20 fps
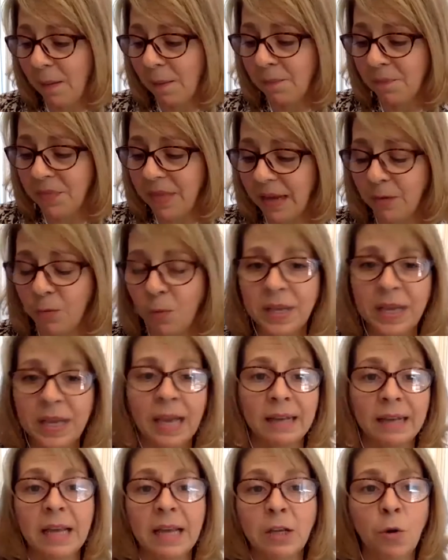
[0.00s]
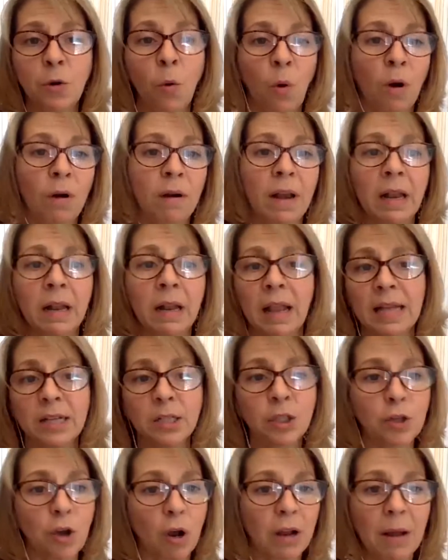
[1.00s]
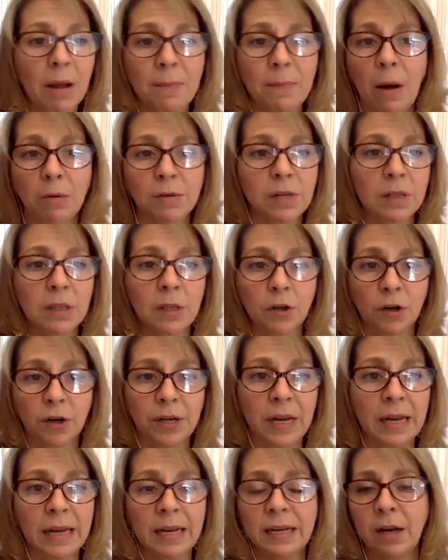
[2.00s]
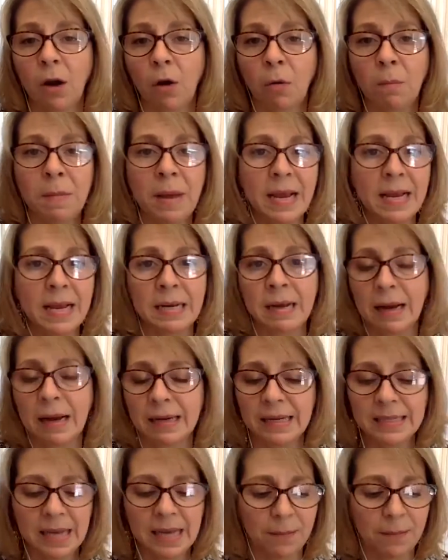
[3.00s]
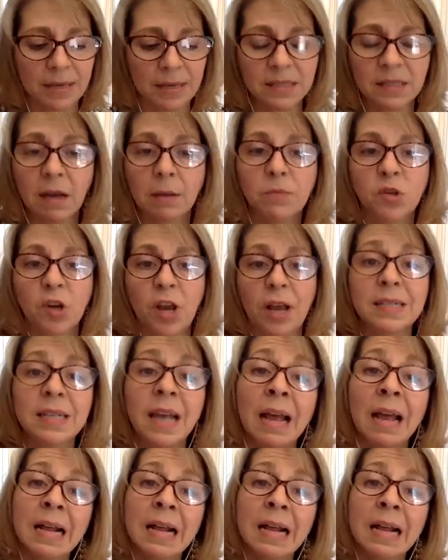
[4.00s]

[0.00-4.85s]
we can ignore. And let's talk about learning, main academic subject.